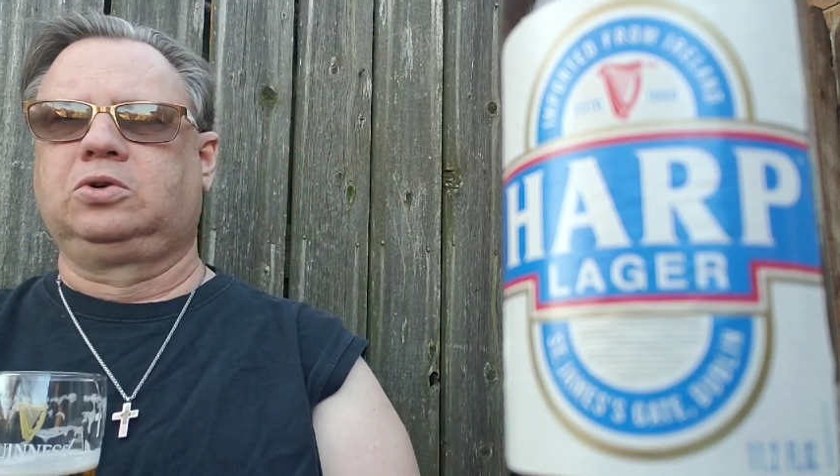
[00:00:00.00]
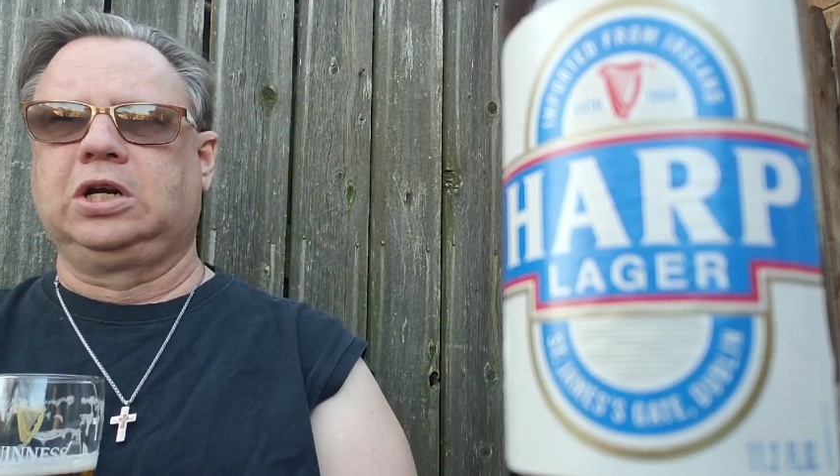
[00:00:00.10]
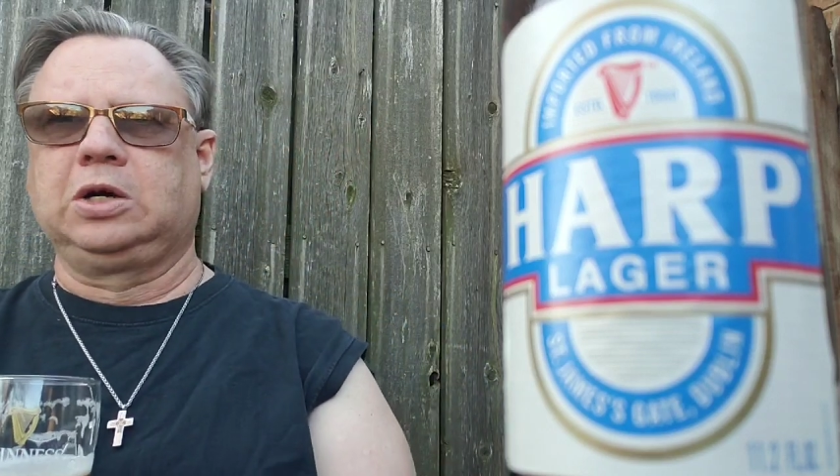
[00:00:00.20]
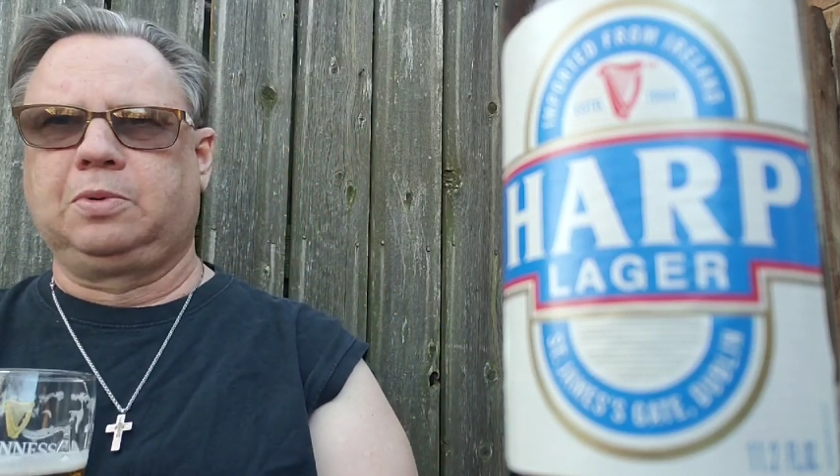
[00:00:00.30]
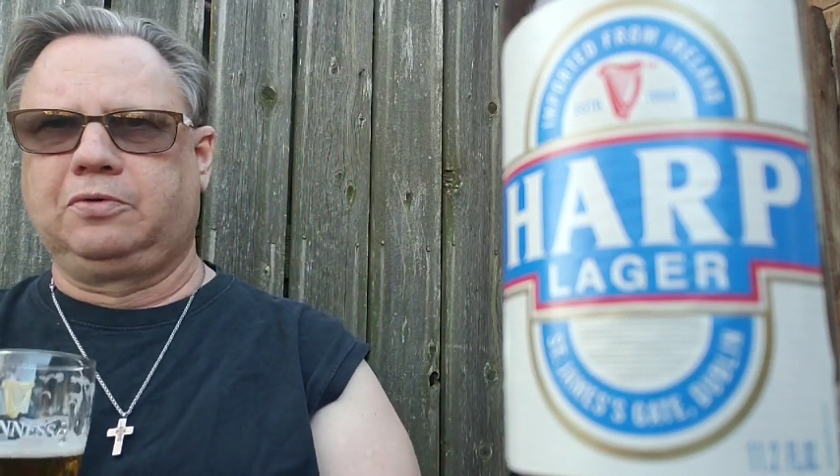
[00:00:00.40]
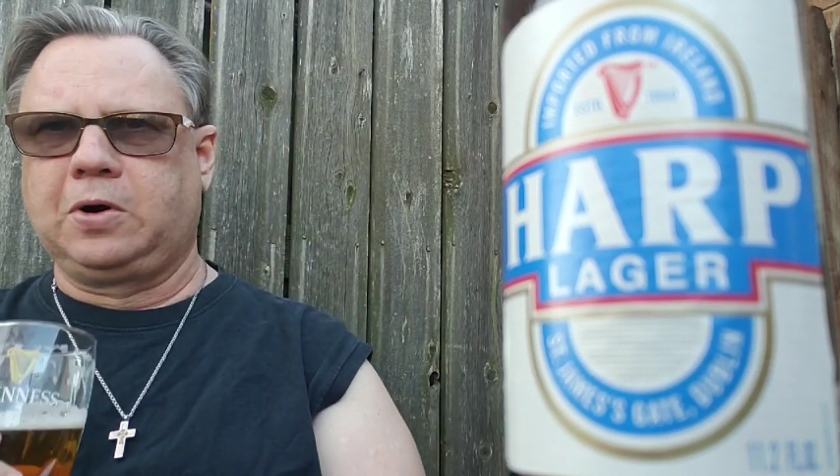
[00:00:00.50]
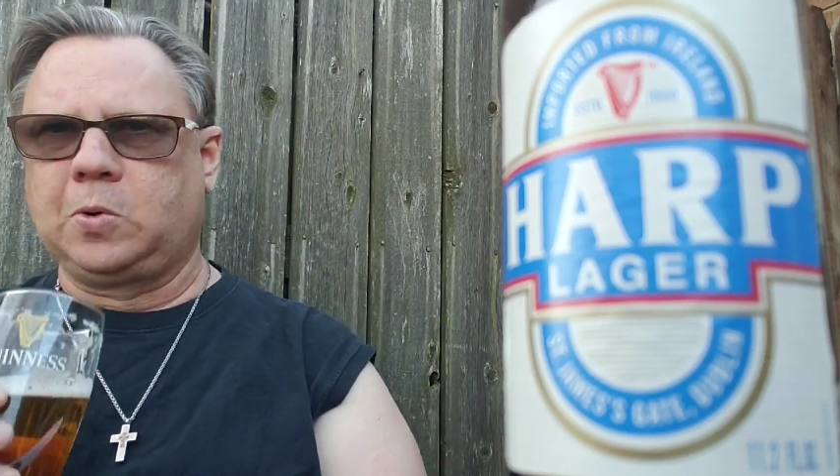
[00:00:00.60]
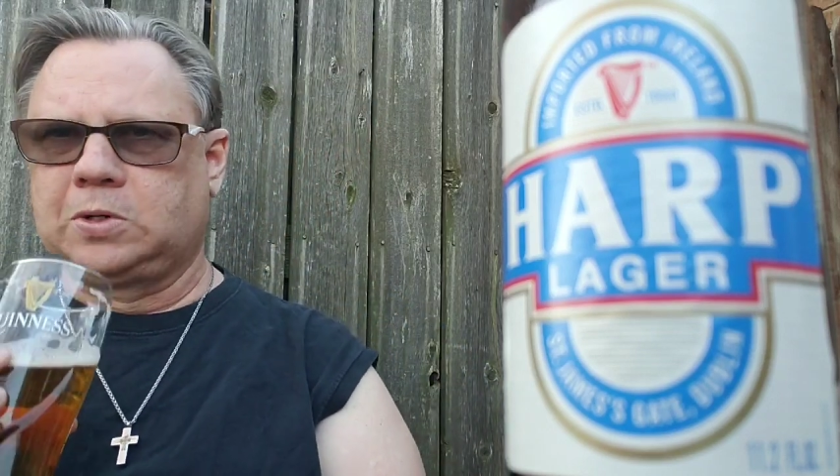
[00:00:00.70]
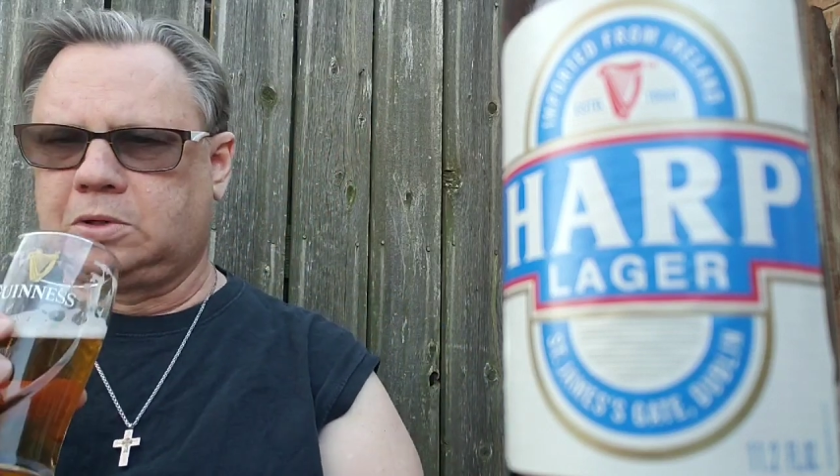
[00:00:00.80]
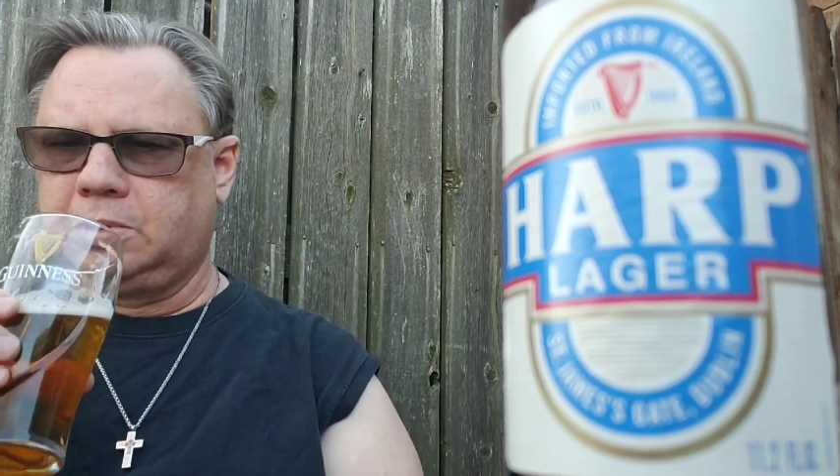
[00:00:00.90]
drink and
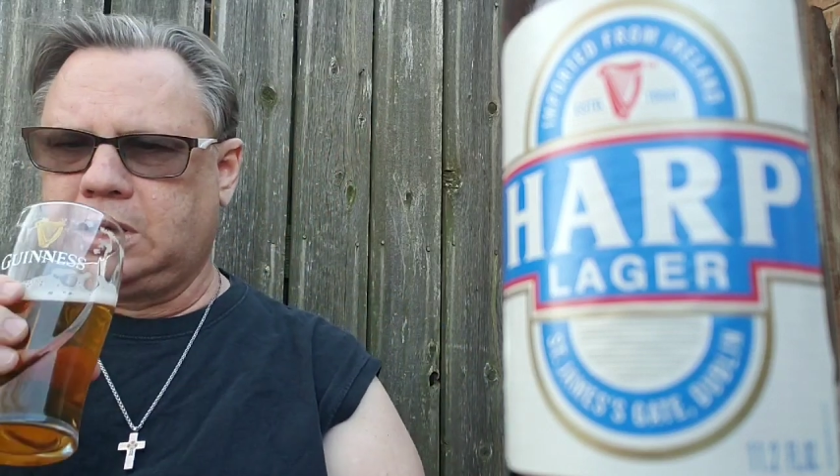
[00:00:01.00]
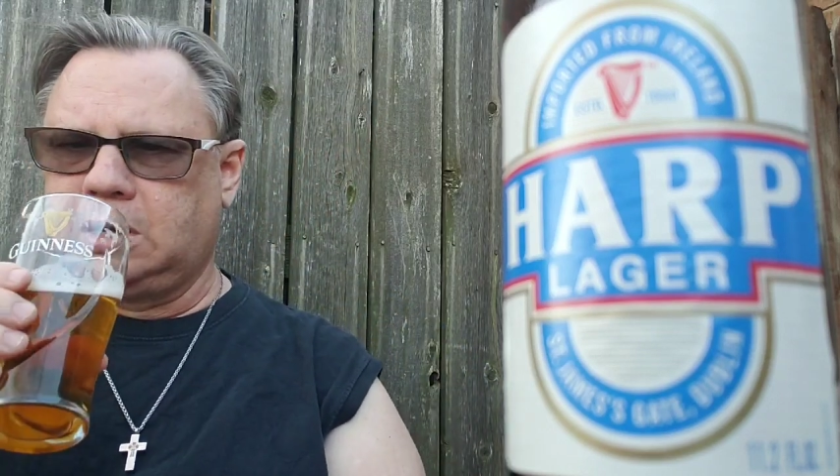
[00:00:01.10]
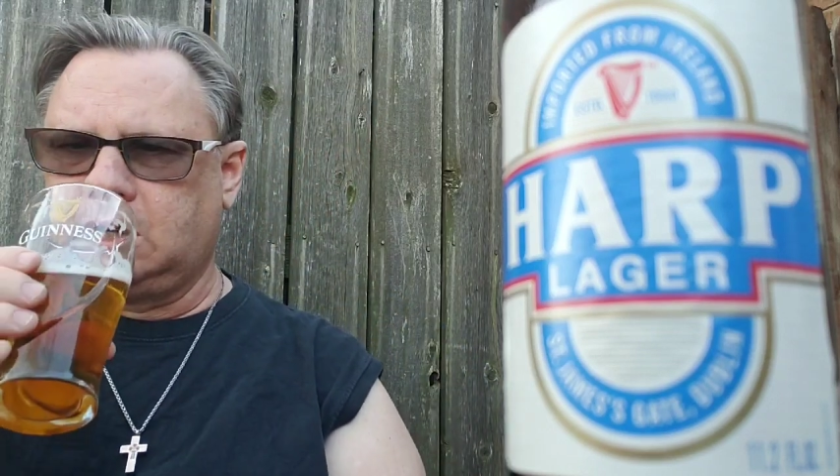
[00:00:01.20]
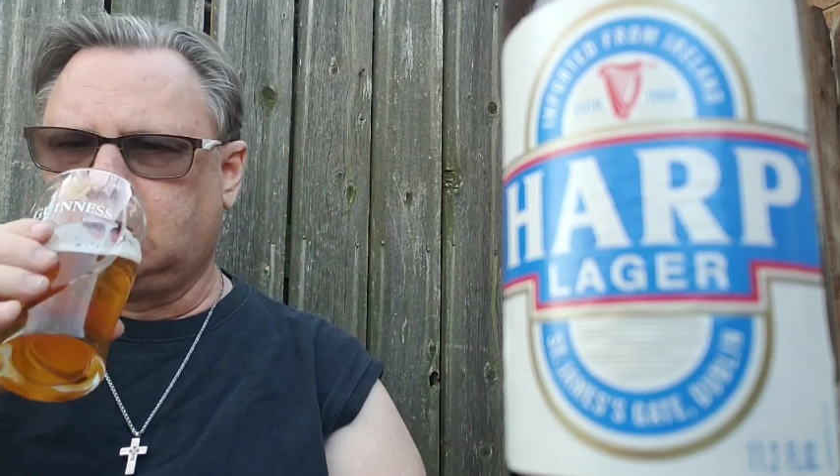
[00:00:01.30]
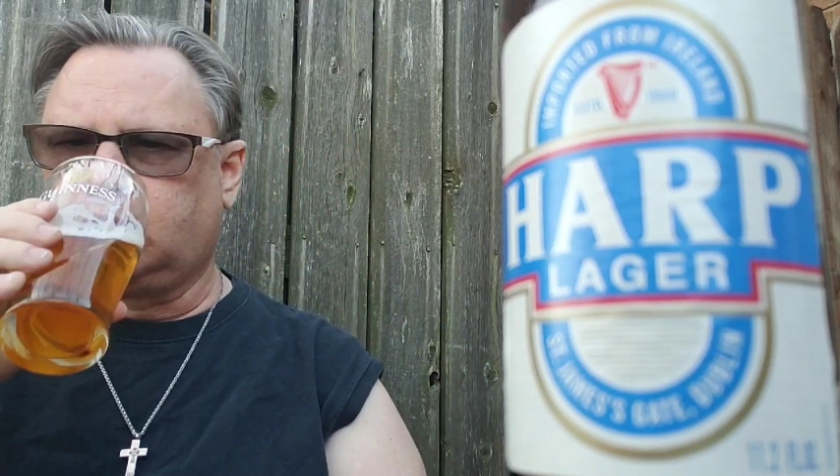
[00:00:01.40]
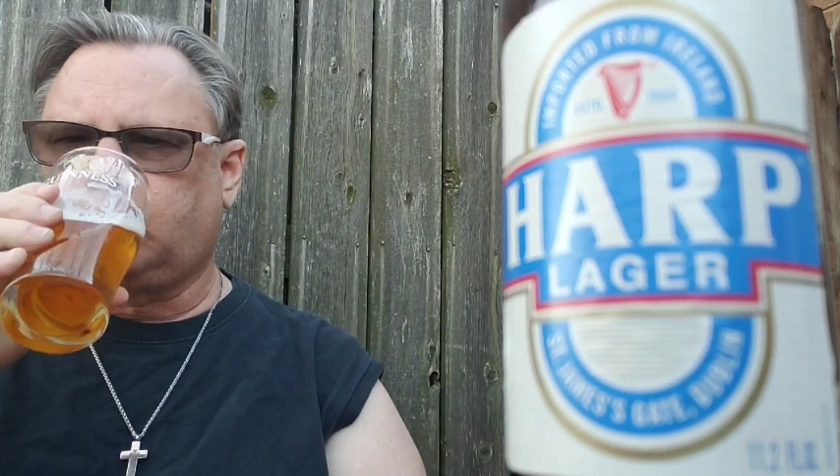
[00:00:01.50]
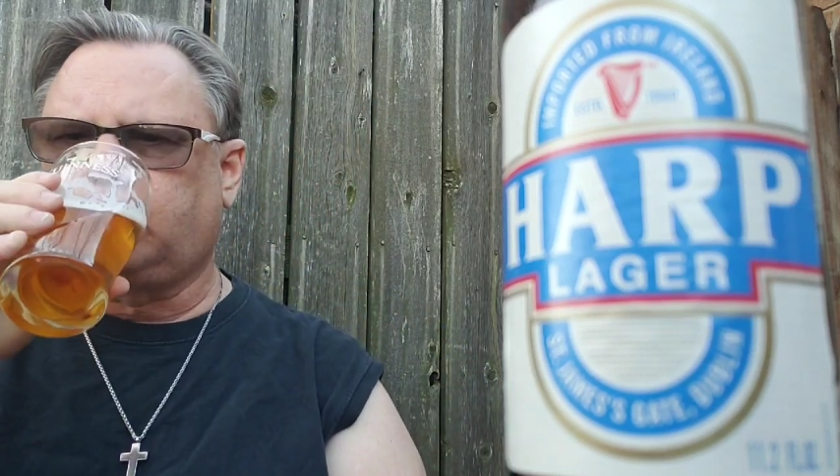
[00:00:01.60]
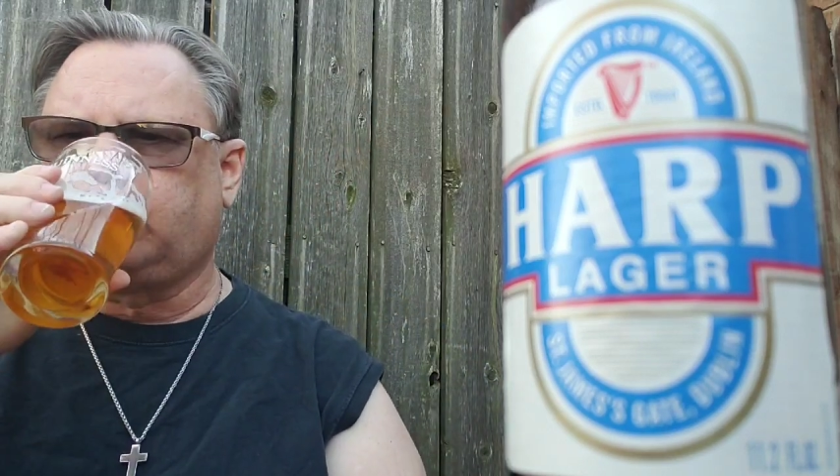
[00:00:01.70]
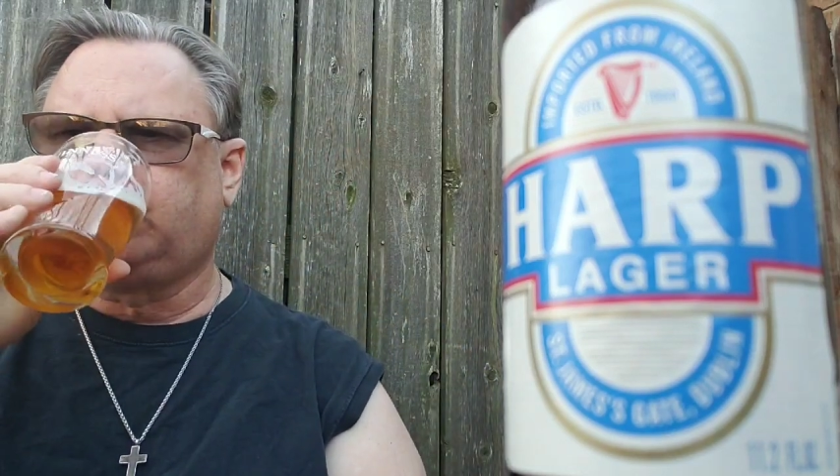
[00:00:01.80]
prefer wisdom, man.